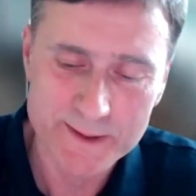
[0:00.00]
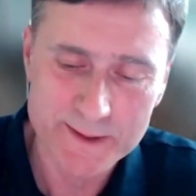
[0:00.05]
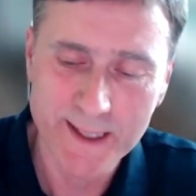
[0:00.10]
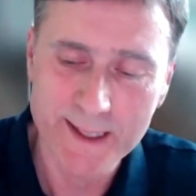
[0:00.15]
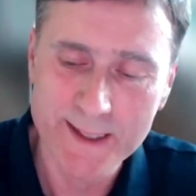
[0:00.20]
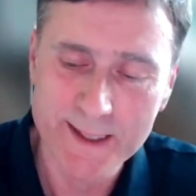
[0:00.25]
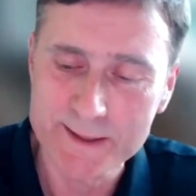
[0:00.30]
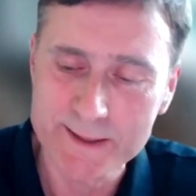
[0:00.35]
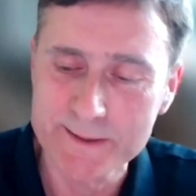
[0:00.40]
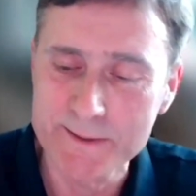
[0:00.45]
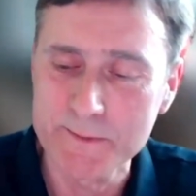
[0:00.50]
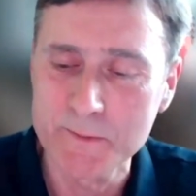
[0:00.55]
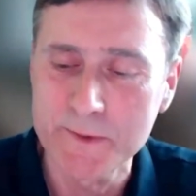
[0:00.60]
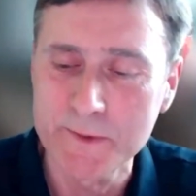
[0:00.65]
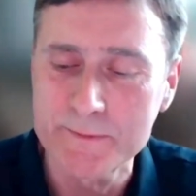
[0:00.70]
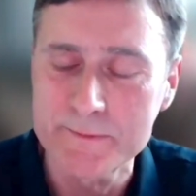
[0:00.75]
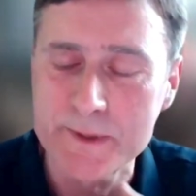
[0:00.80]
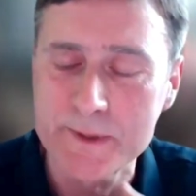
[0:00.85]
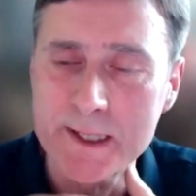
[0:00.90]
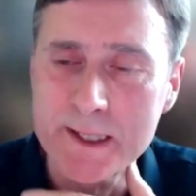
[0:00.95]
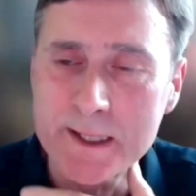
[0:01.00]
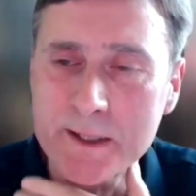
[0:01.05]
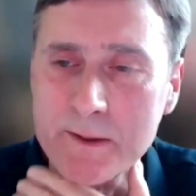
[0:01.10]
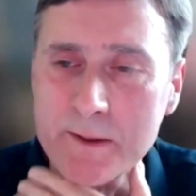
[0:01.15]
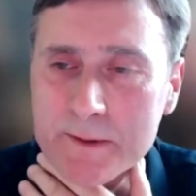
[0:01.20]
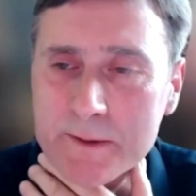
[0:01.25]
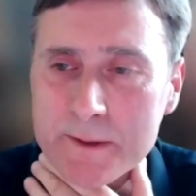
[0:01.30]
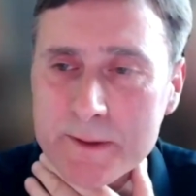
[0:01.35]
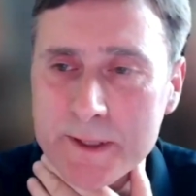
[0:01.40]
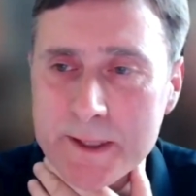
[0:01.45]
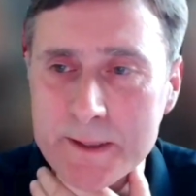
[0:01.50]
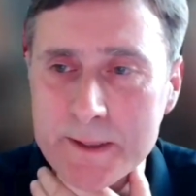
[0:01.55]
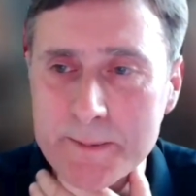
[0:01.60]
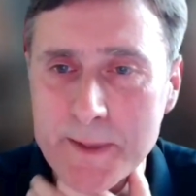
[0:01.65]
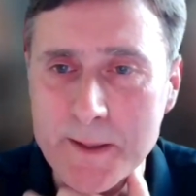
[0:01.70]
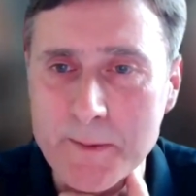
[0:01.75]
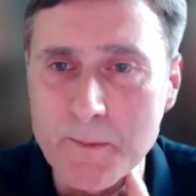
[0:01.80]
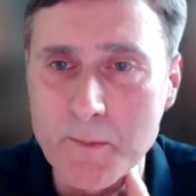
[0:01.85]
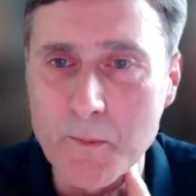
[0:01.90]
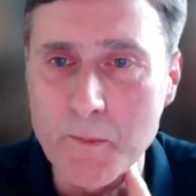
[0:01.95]
Next, we've really got to think
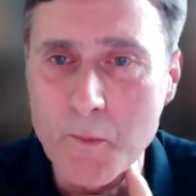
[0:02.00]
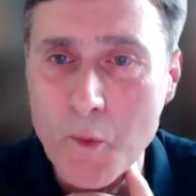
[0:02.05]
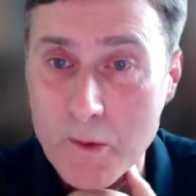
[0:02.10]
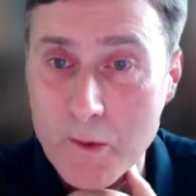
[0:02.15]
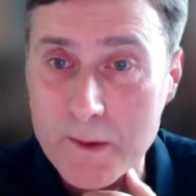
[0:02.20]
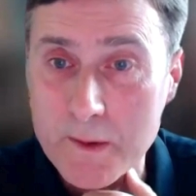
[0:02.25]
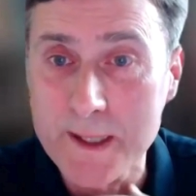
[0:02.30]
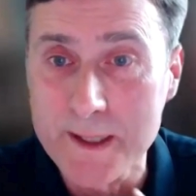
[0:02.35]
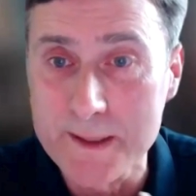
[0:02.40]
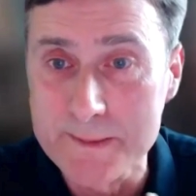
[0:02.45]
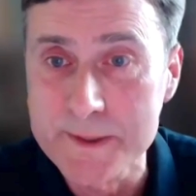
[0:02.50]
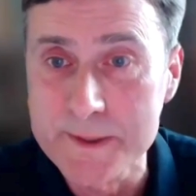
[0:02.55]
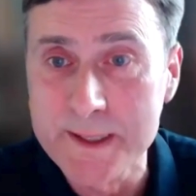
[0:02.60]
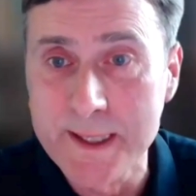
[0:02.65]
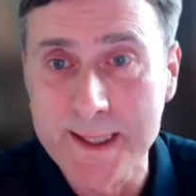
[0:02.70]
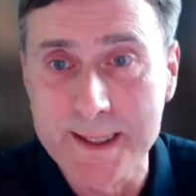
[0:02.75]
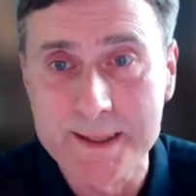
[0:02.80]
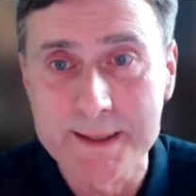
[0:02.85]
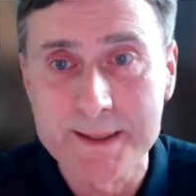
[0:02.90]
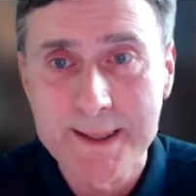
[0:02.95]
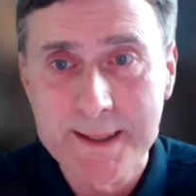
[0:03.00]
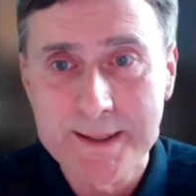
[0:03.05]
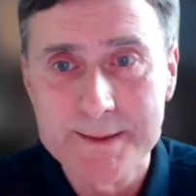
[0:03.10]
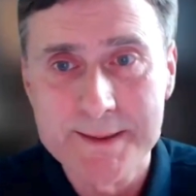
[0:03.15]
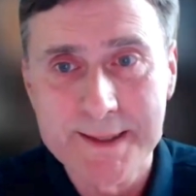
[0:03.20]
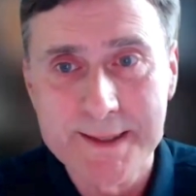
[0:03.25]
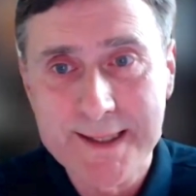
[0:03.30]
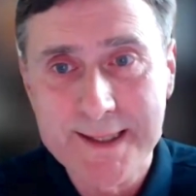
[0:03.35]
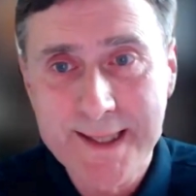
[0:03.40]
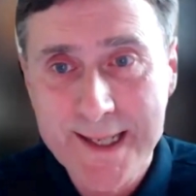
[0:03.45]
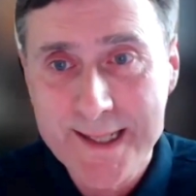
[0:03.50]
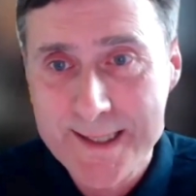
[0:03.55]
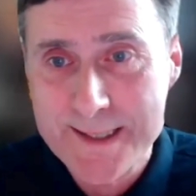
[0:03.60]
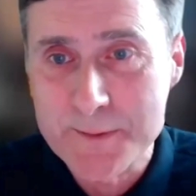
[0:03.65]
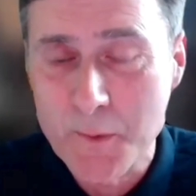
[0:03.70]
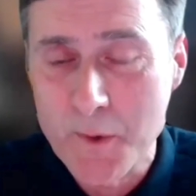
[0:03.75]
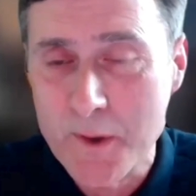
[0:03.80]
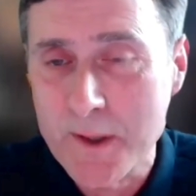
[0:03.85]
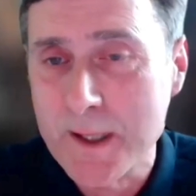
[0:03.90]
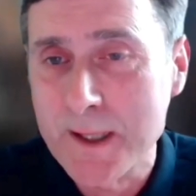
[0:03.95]
about what comes next. That
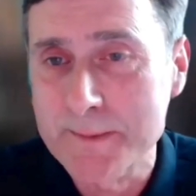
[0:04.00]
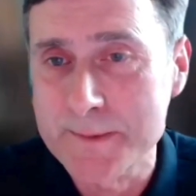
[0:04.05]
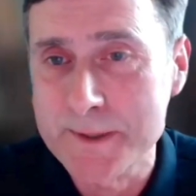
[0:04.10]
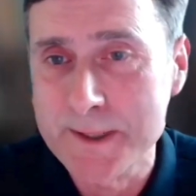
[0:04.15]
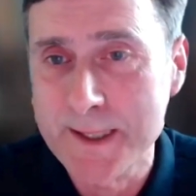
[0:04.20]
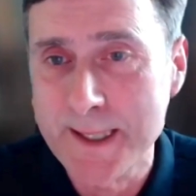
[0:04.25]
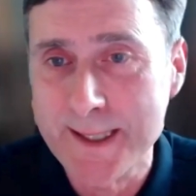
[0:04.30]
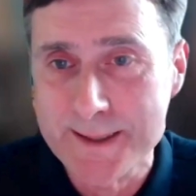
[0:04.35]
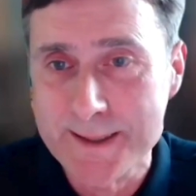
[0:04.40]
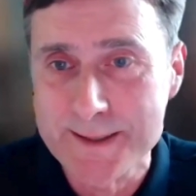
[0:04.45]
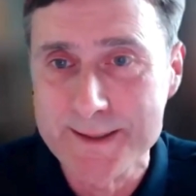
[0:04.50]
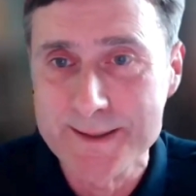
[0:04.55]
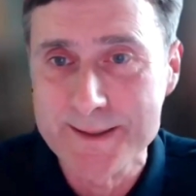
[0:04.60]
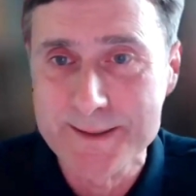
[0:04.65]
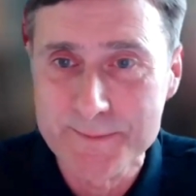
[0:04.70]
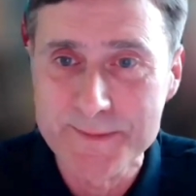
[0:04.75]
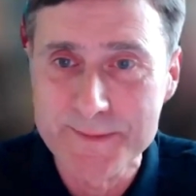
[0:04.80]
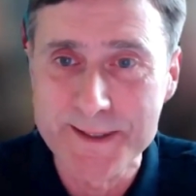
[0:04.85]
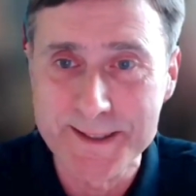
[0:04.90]
is what comes next.